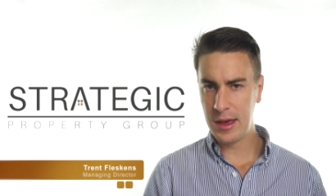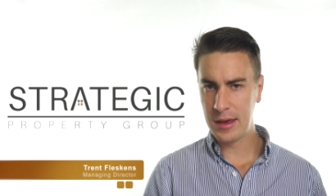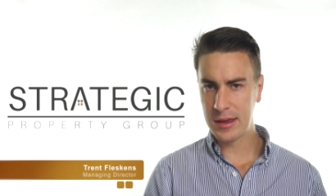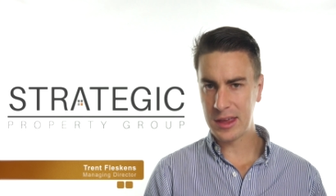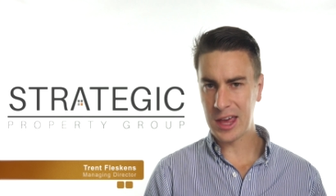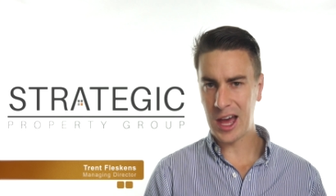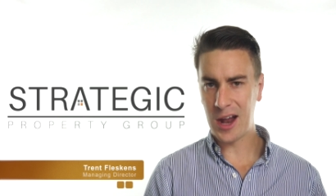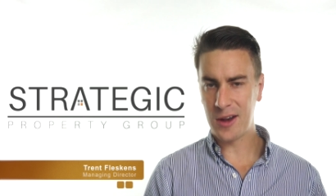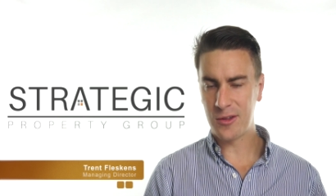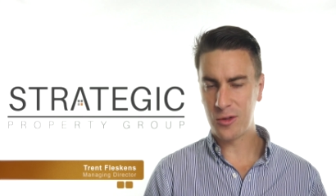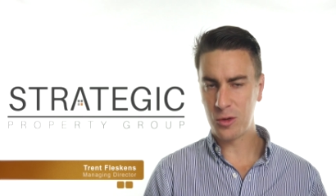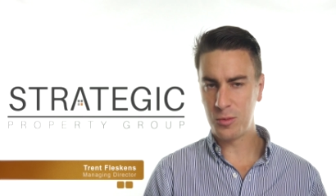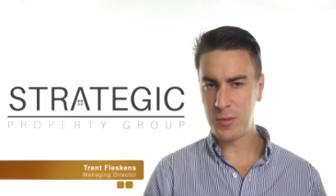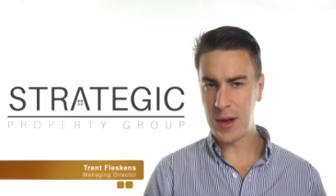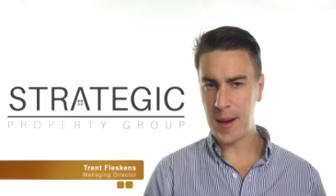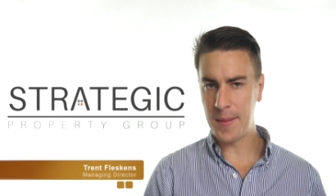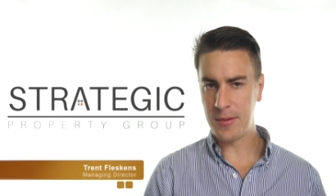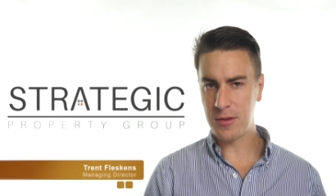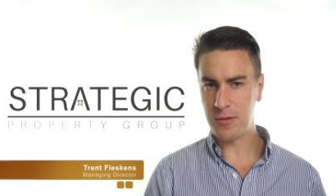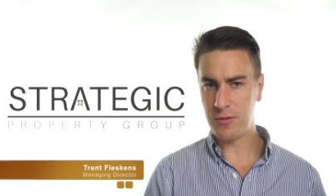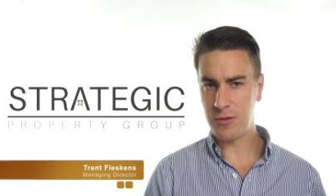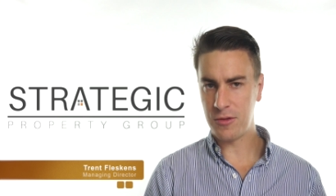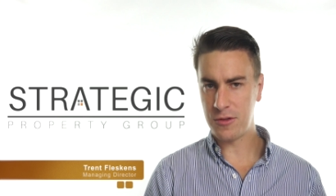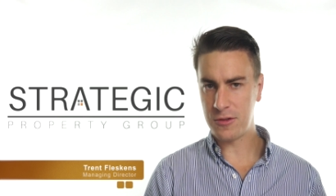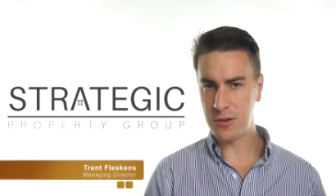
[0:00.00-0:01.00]
council
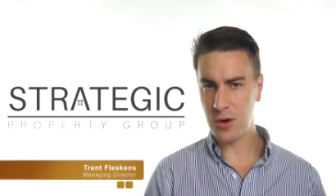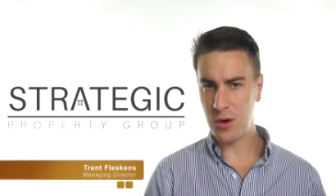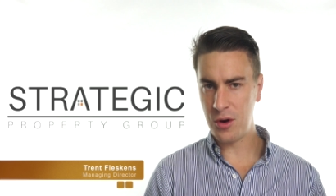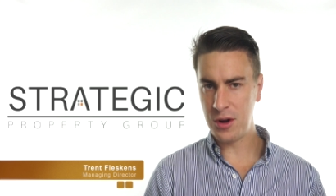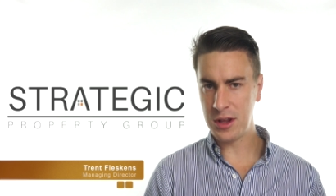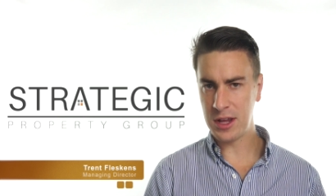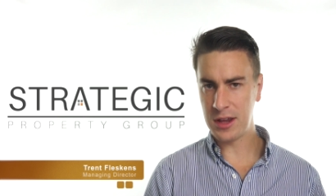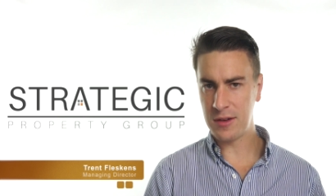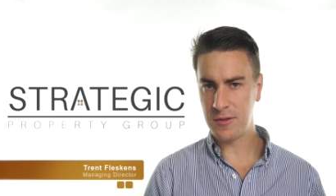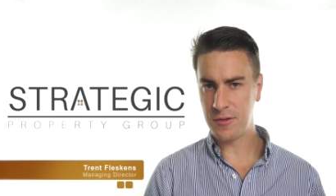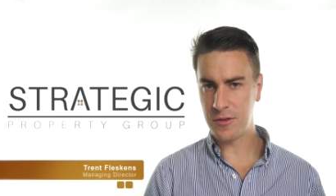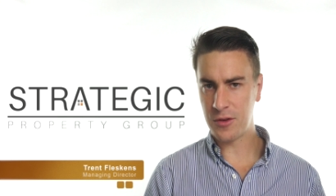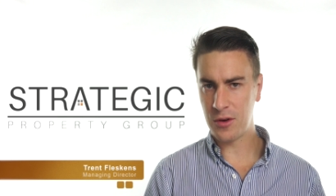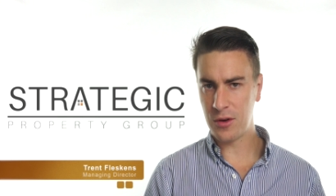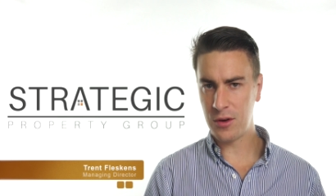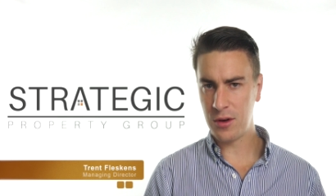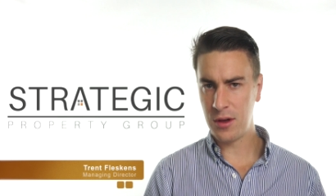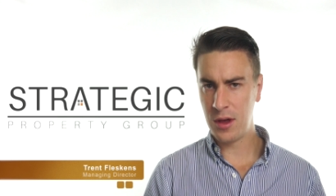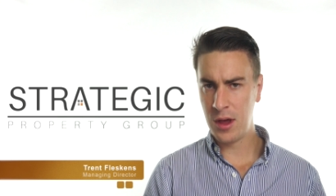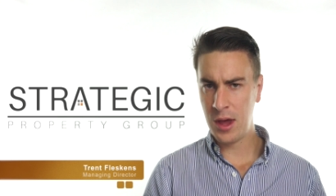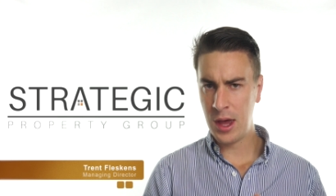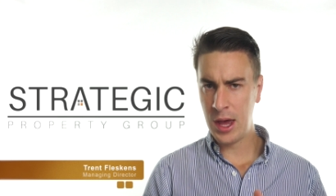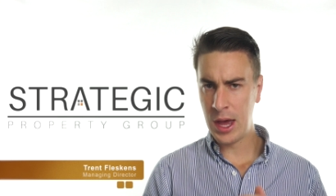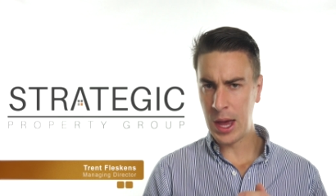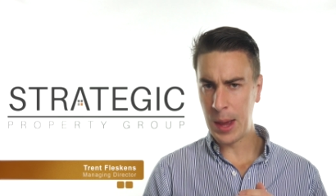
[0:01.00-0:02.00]
maps for zoning info,
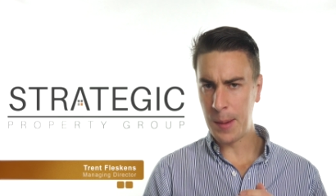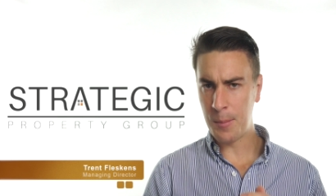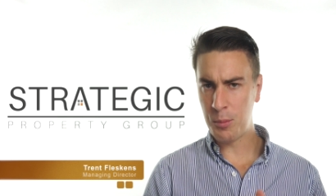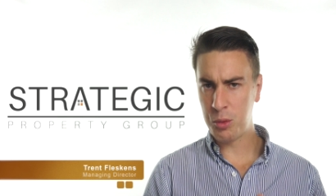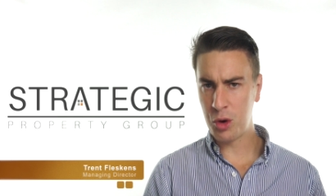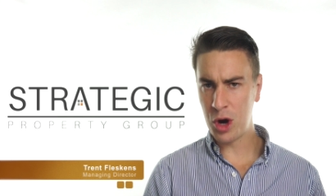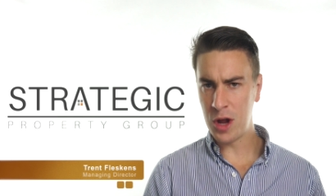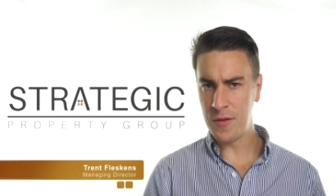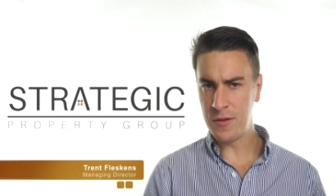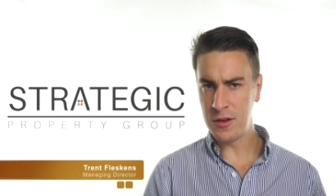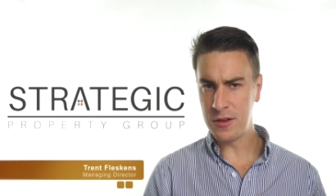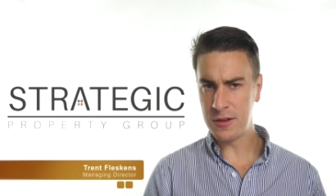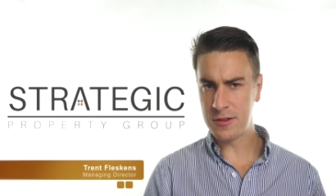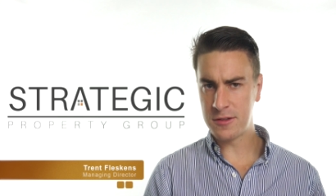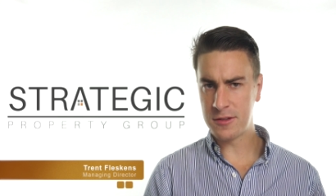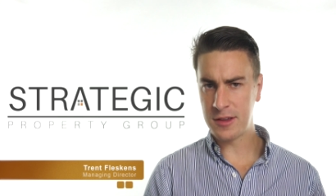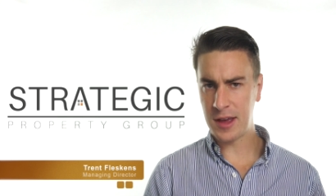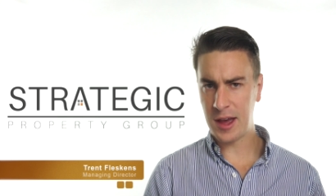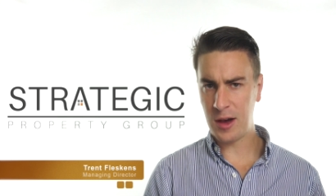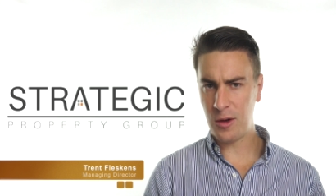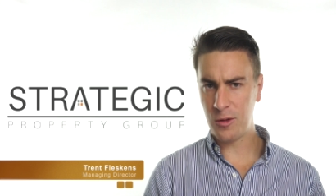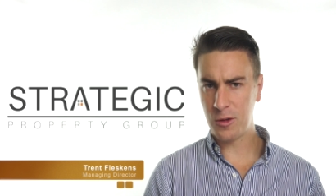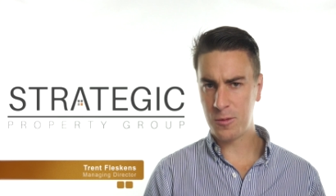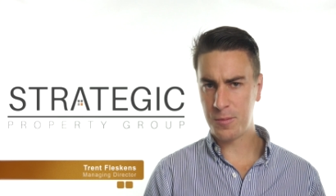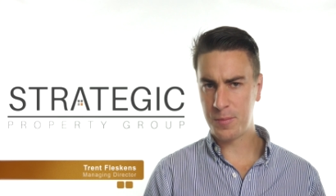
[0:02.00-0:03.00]
and previous
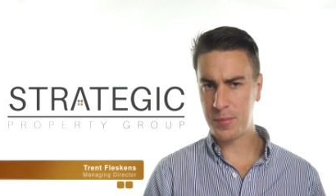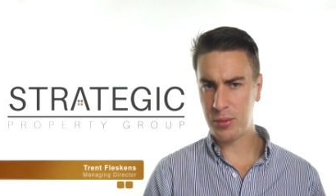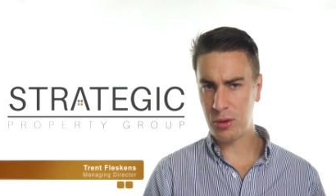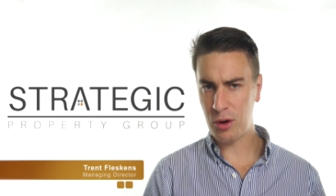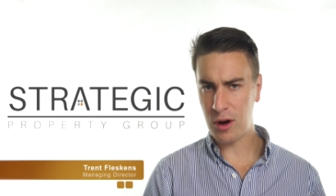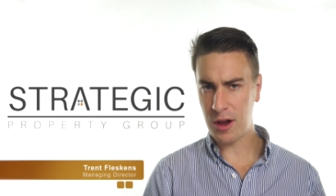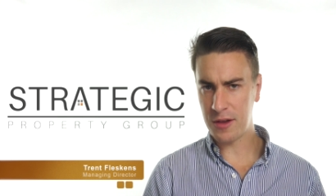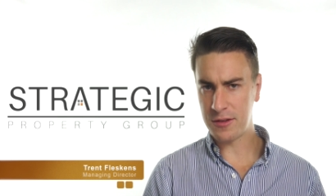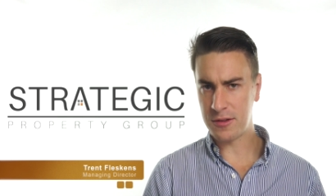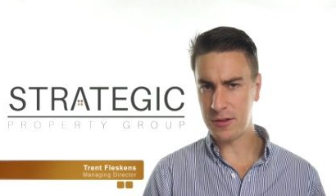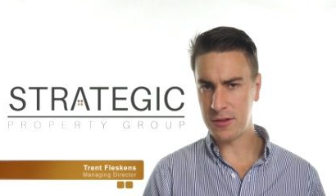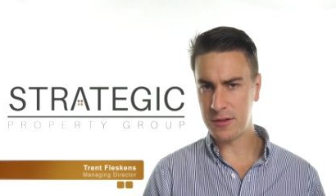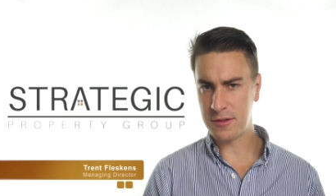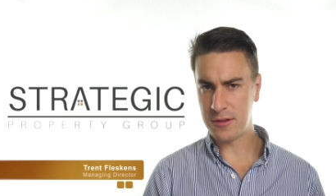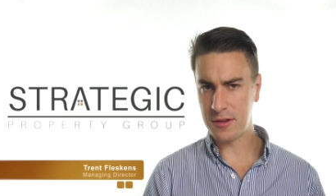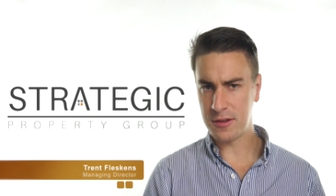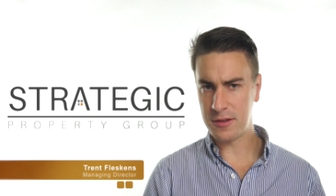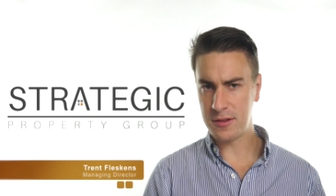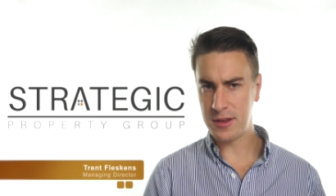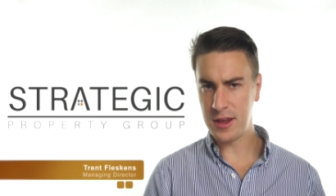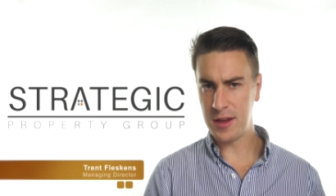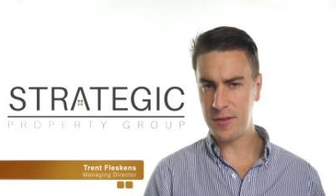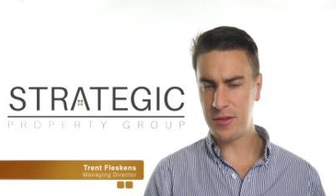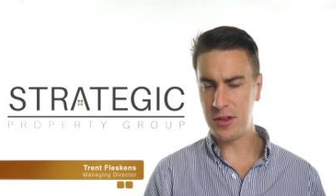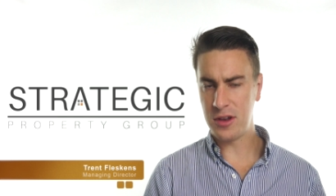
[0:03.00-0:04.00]
sales prices to
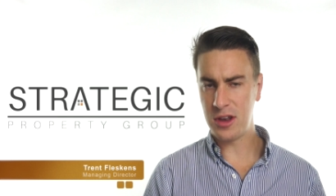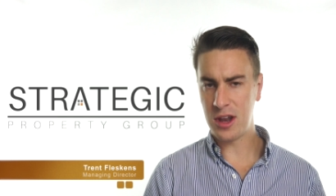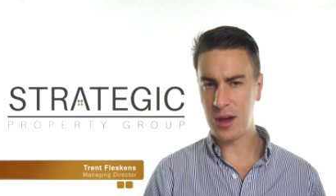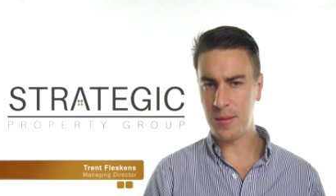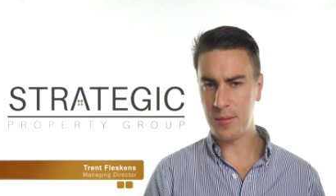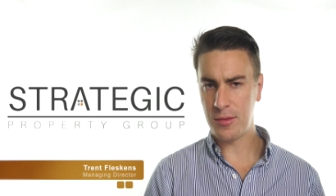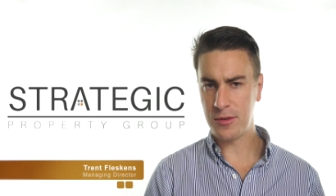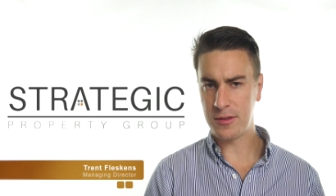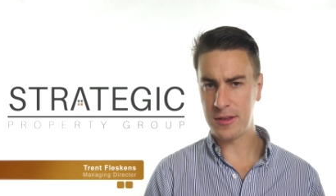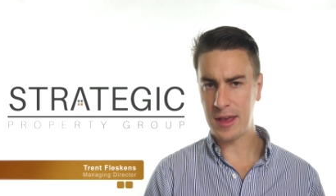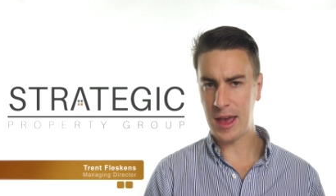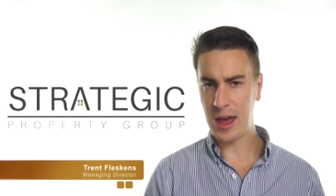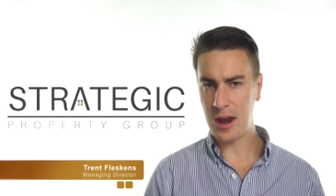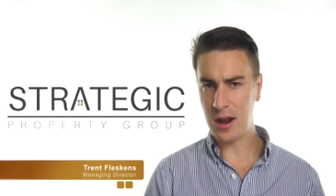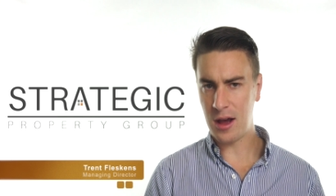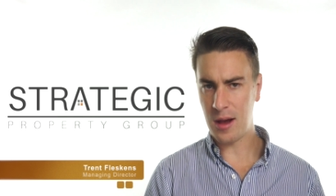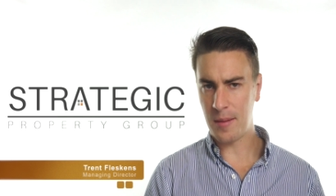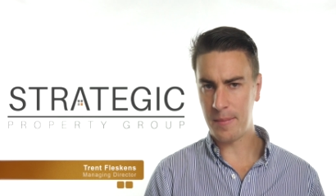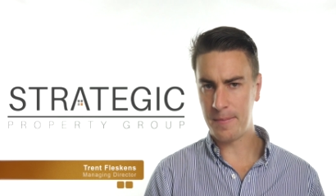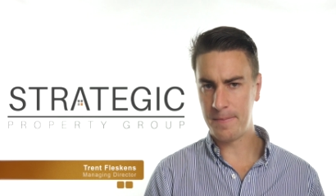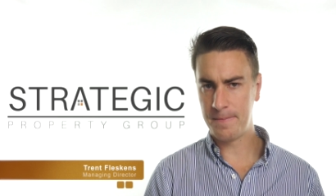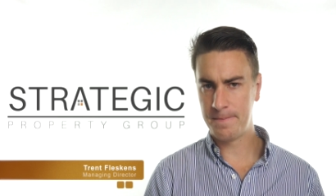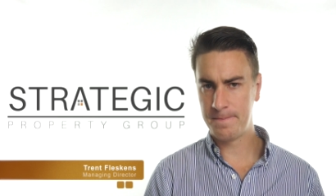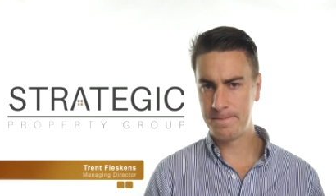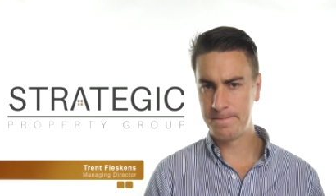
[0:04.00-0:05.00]
see if the numbers add
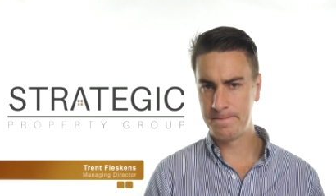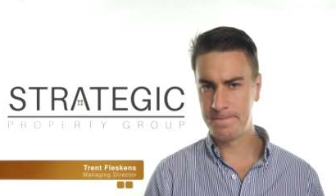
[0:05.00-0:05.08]
up.